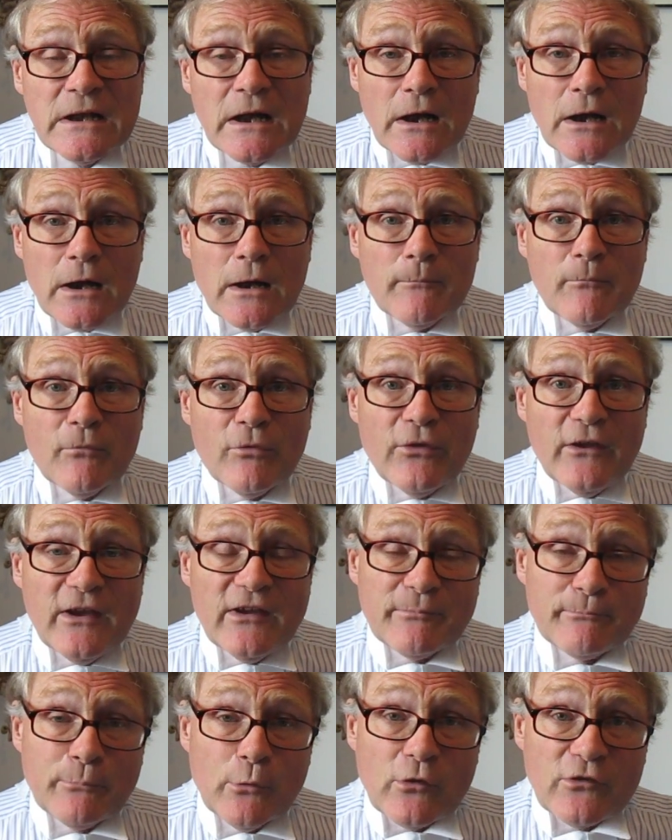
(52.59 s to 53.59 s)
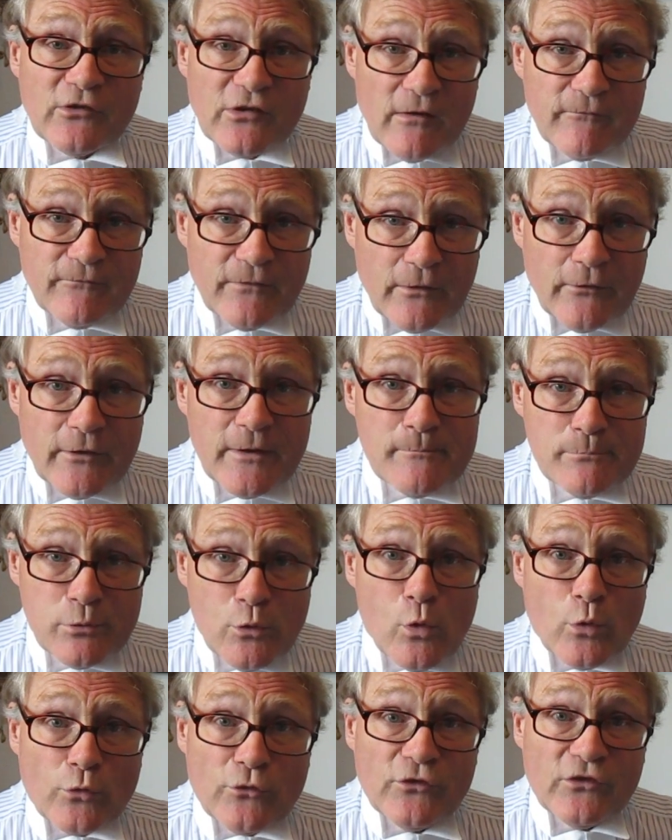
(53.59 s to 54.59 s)
These books are very
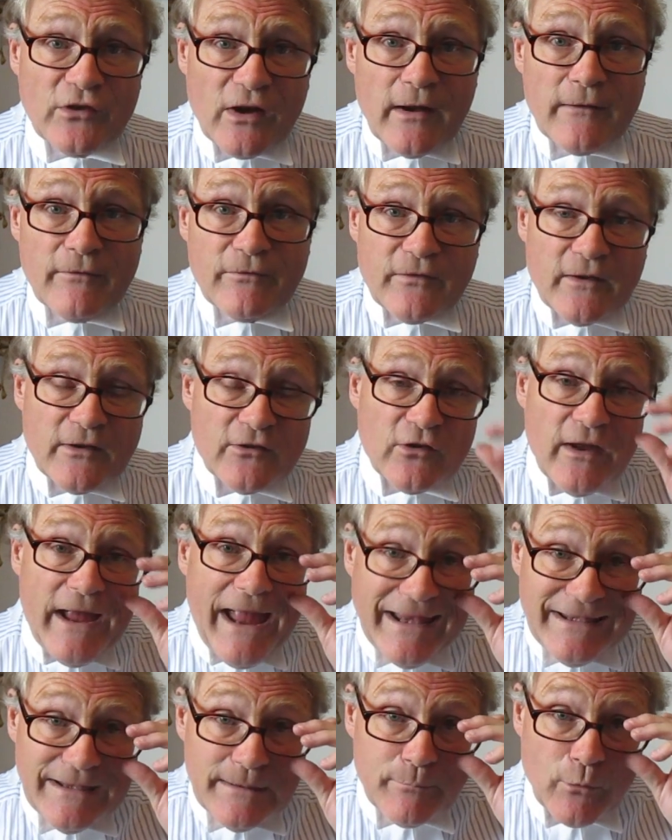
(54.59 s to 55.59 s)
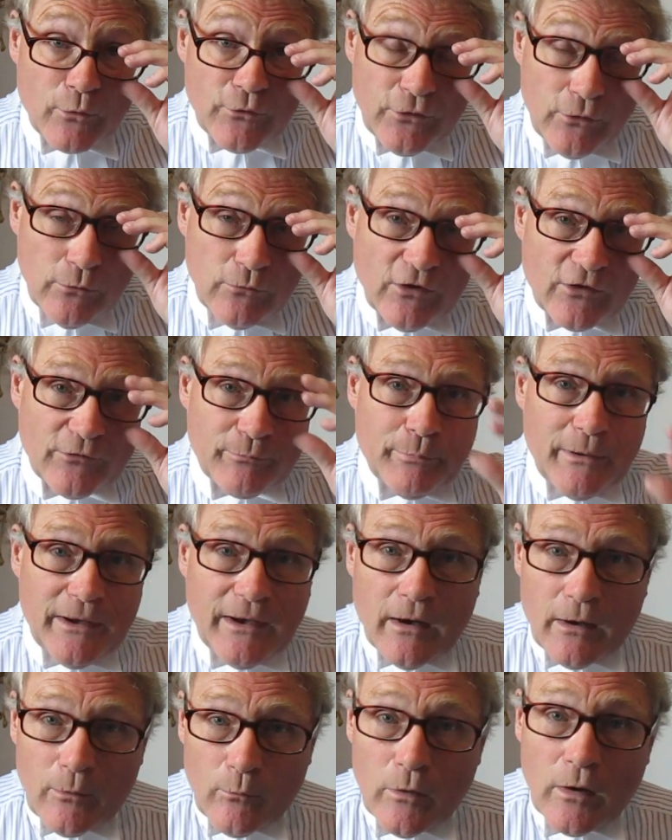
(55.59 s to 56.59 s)
important, I think, to anybody who does
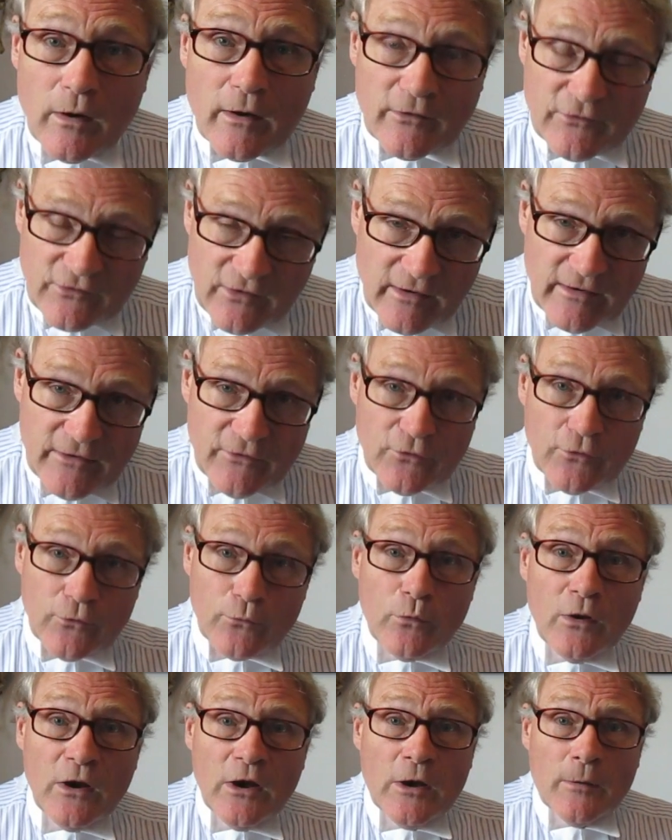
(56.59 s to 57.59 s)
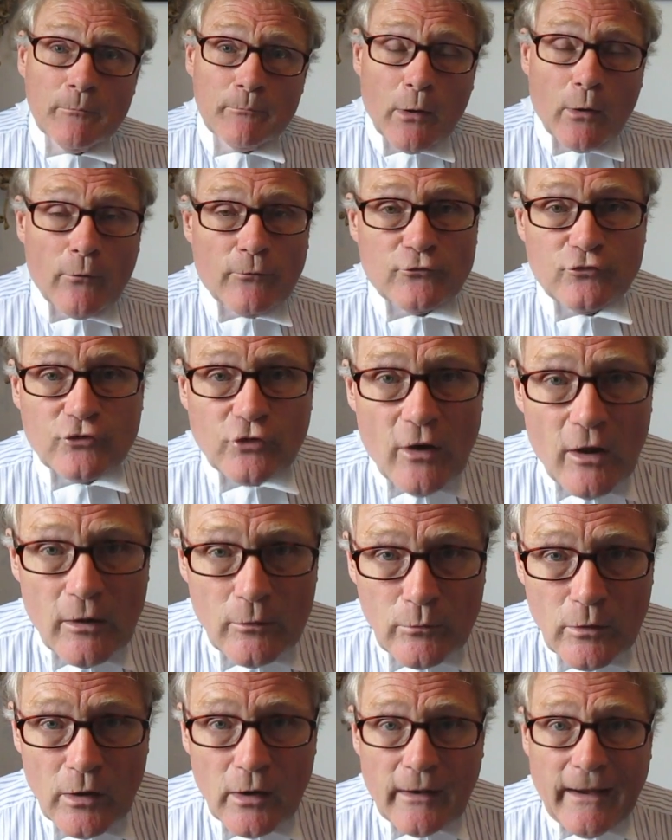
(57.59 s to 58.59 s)
PI work as I do, both trial
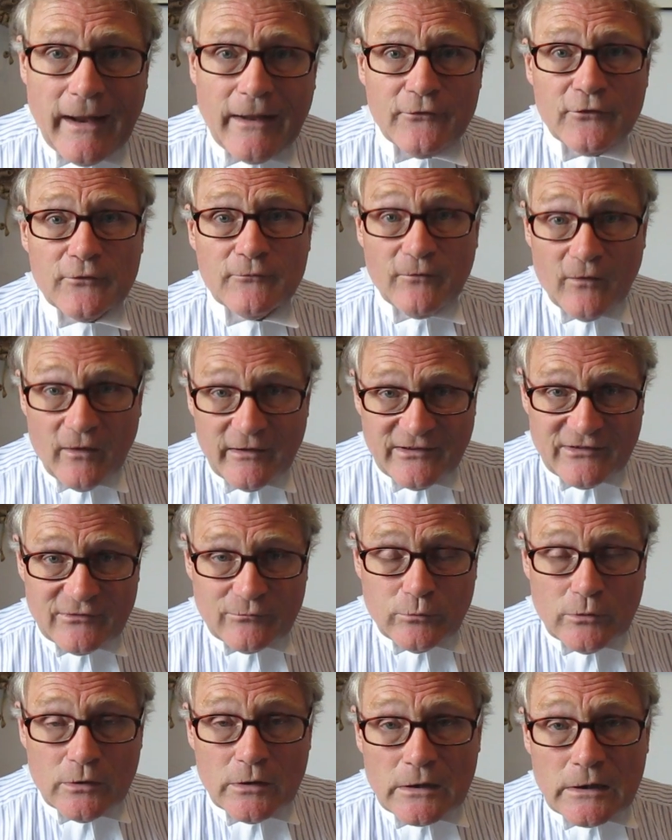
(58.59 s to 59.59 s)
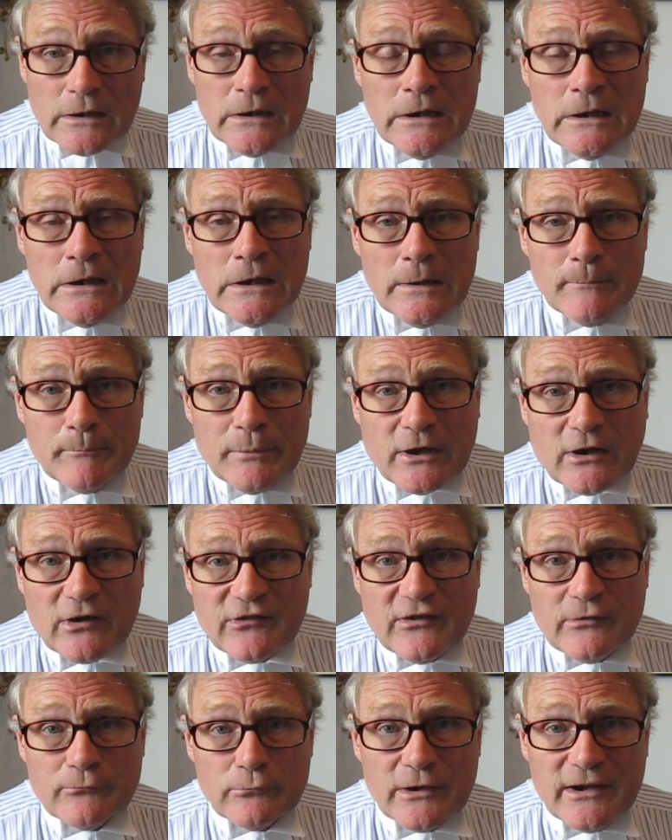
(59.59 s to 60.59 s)
work and advice work,
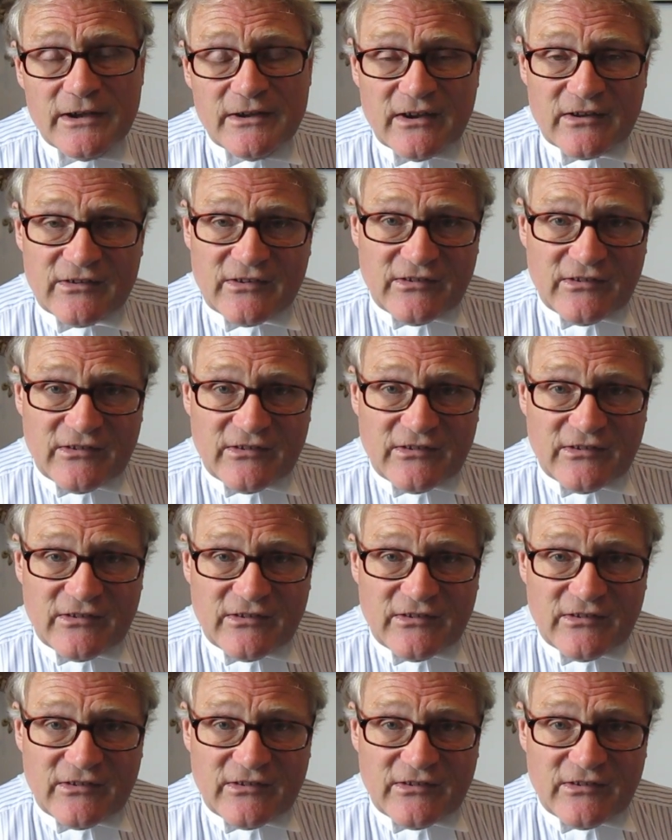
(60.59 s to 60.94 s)
because it really does